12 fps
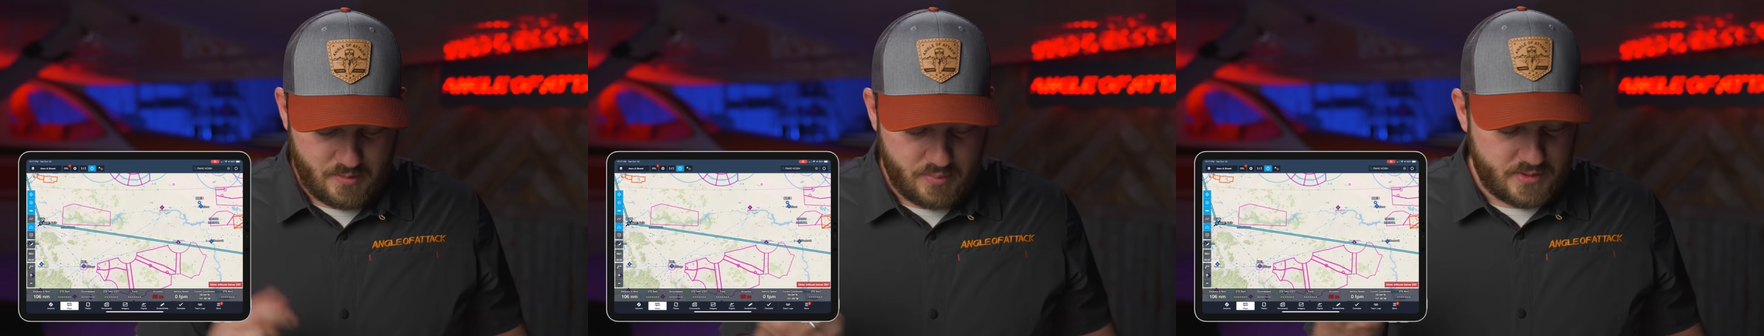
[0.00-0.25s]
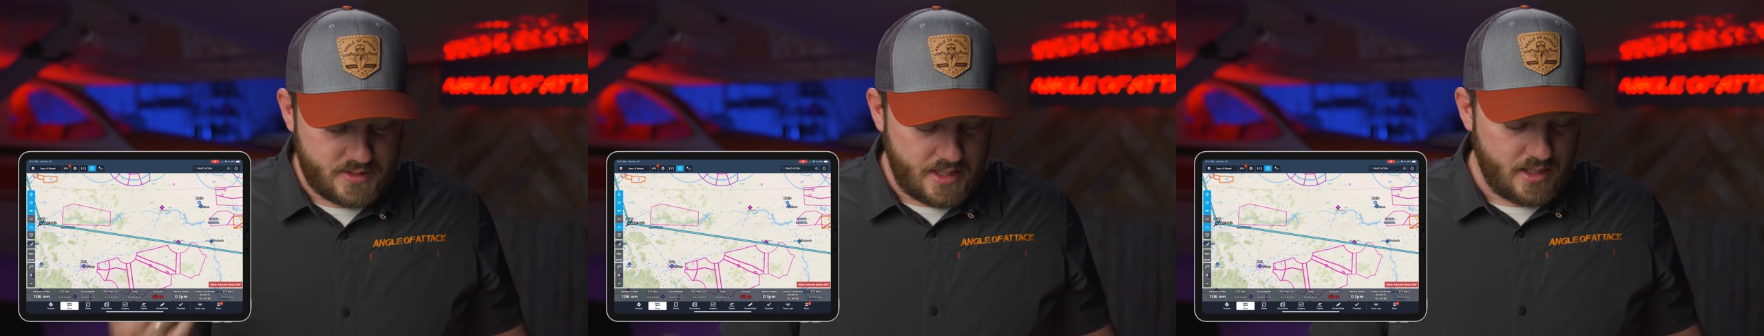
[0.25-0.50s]

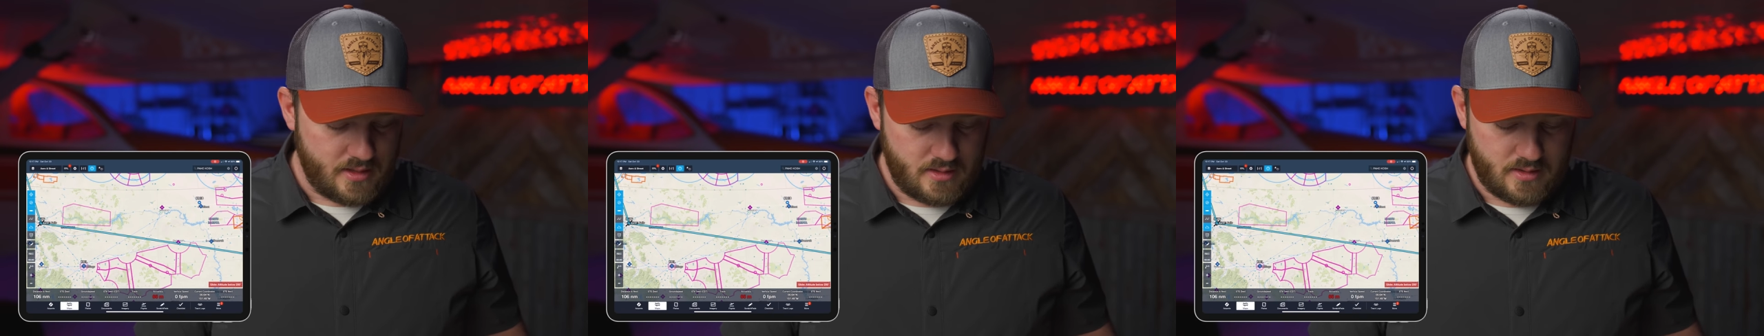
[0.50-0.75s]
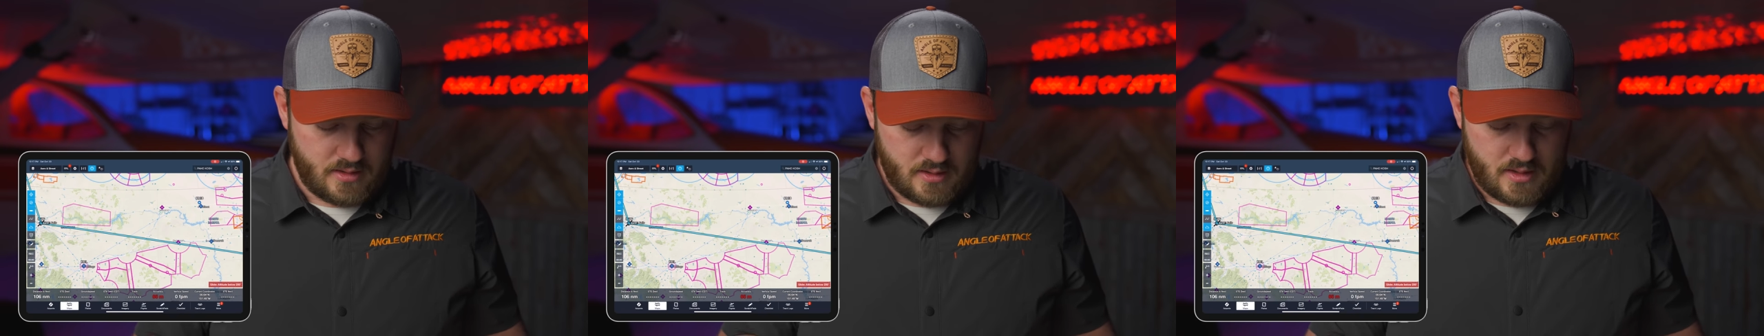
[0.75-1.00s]
But
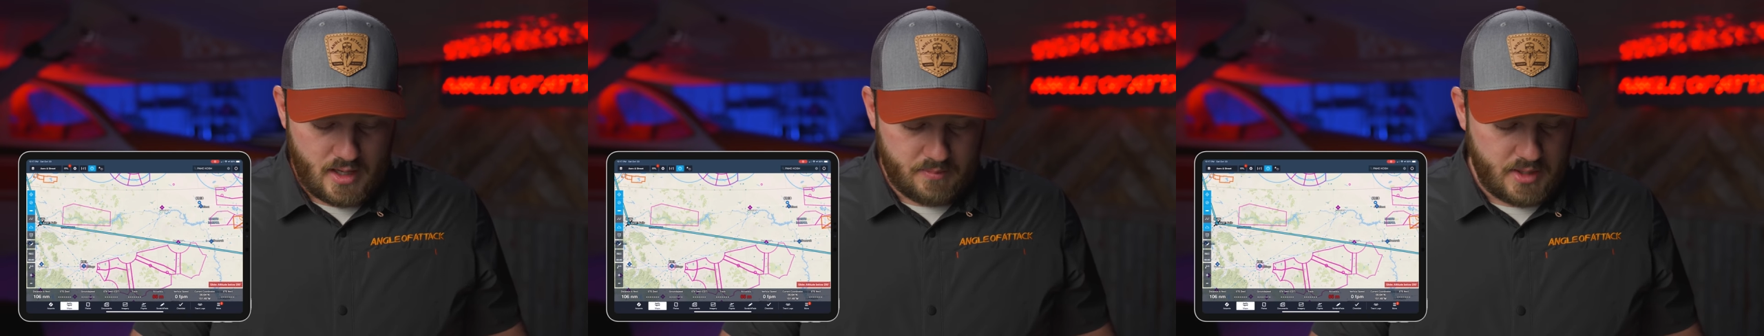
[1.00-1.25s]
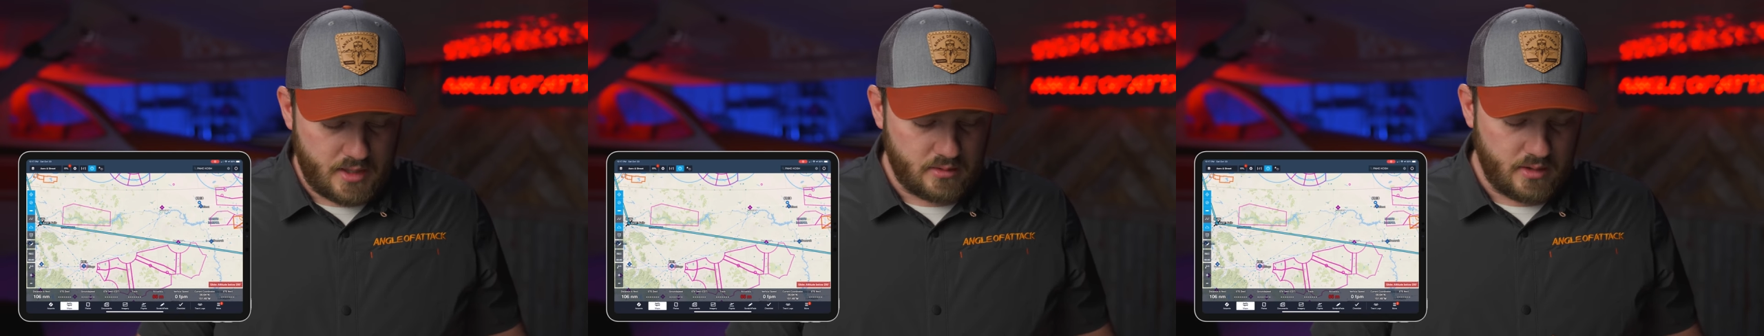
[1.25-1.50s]
then
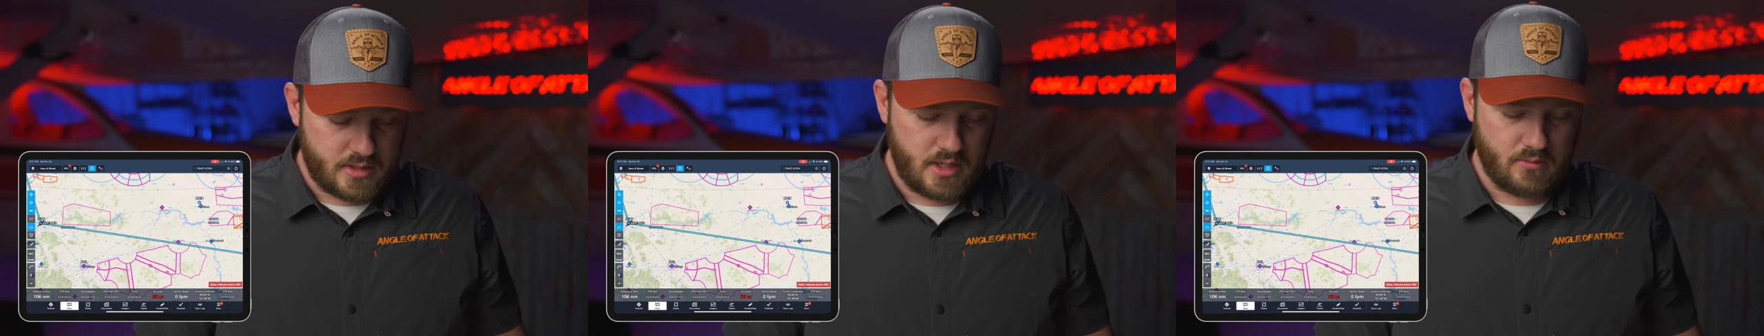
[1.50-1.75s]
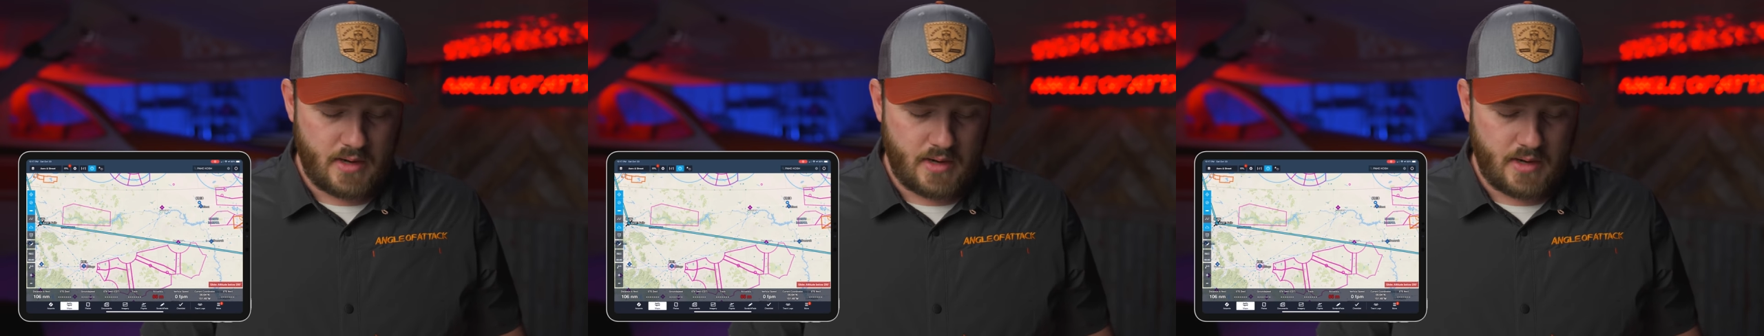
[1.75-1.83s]
I'm kind of looking